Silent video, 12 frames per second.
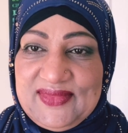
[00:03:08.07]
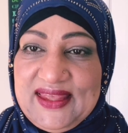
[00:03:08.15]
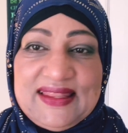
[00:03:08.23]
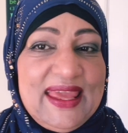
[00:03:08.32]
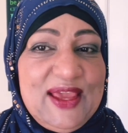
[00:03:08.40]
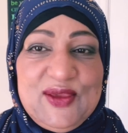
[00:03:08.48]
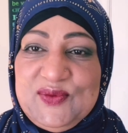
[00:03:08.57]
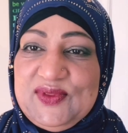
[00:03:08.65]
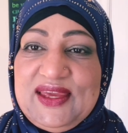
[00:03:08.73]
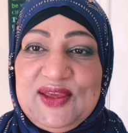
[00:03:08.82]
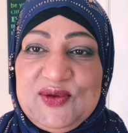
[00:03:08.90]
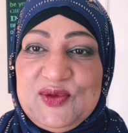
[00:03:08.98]
Thank
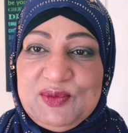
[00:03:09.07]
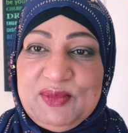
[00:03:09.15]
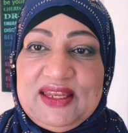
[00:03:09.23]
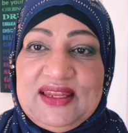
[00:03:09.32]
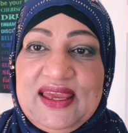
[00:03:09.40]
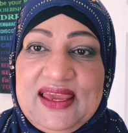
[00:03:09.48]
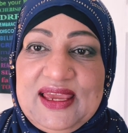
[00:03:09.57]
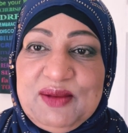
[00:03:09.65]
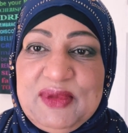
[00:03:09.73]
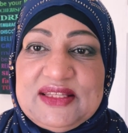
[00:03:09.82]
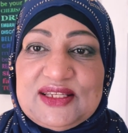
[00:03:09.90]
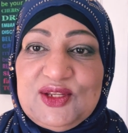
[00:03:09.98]
you. It
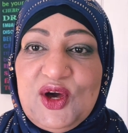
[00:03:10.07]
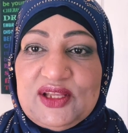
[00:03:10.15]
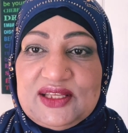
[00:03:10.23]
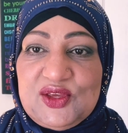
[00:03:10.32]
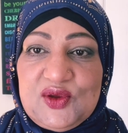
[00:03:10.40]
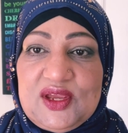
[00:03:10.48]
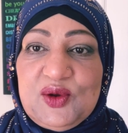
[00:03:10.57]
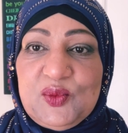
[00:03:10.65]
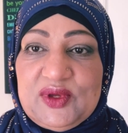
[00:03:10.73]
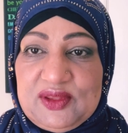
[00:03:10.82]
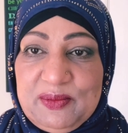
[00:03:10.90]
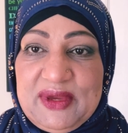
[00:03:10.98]
means a lot that you're here
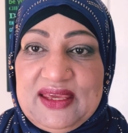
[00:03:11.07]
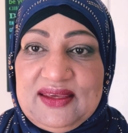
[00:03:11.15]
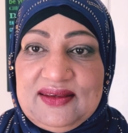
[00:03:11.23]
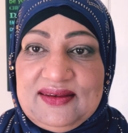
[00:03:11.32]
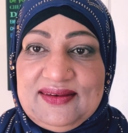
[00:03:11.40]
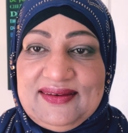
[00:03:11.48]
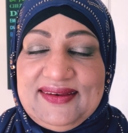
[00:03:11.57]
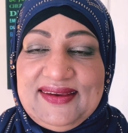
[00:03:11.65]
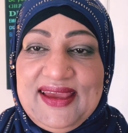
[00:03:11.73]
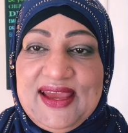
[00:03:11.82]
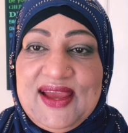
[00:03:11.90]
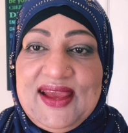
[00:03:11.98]
with me.
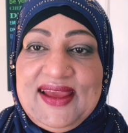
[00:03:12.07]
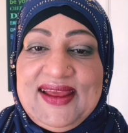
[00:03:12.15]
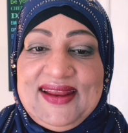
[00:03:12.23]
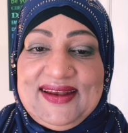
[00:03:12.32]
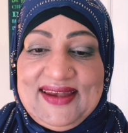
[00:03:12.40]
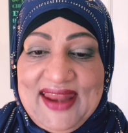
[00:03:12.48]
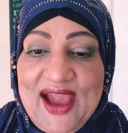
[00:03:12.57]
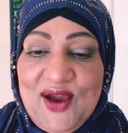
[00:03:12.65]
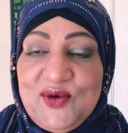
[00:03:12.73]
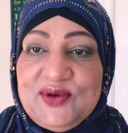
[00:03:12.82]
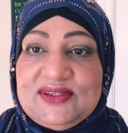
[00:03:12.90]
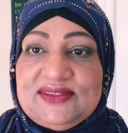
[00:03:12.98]

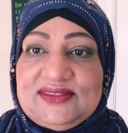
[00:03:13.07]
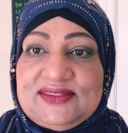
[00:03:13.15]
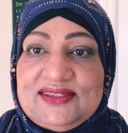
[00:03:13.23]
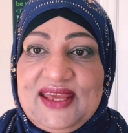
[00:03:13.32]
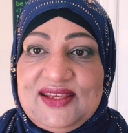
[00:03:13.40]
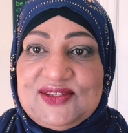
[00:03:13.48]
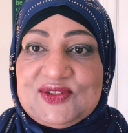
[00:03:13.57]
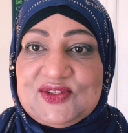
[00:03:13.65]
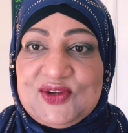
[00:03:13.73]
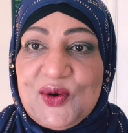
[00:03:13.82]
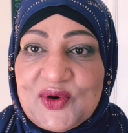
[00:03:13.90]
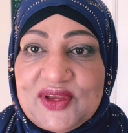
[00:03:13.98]
Now, today's
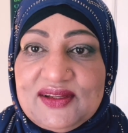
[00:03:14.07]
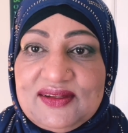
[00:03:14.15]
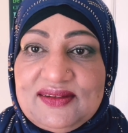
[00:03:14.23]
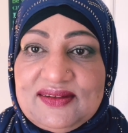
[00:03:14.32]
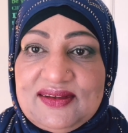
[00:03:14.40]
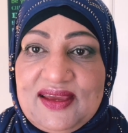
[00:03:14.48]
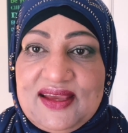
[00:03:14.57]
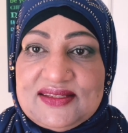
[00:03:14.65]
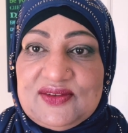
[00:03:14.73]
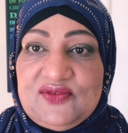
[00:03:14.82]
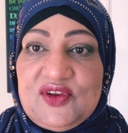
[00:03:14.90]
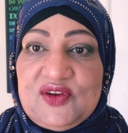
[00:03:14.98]
tutorial is
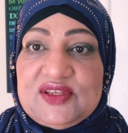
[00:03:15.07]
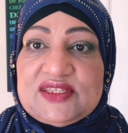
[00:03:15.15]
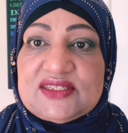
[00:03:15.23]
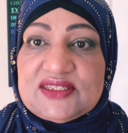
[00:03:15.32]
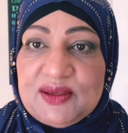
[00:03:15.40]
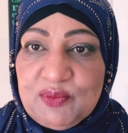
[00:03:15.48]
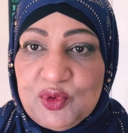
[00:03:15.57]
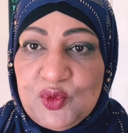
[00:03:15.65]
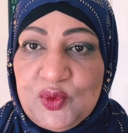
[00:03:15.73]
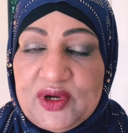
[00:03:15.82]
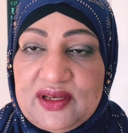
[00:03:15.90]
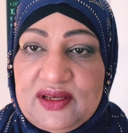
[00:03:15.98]
a very simple
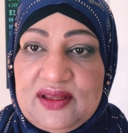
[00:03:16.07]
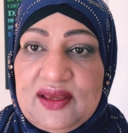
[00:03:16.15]
one.